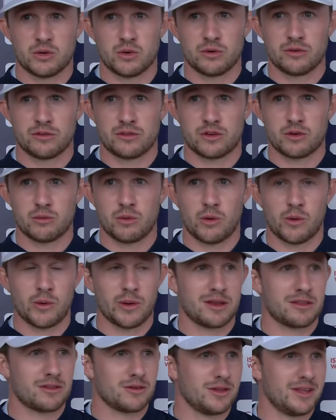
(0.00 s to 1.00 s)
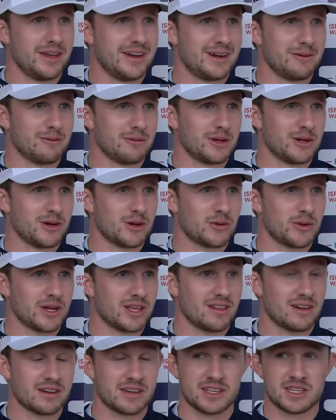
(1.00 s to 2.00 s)
going through what we went through there, we got
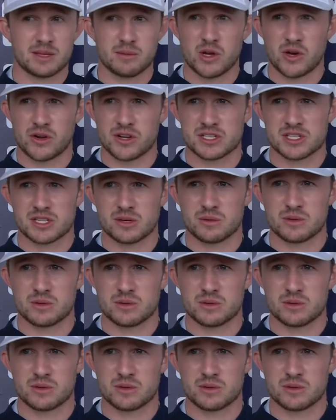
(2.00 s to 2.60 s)
quite lucky, to be honest.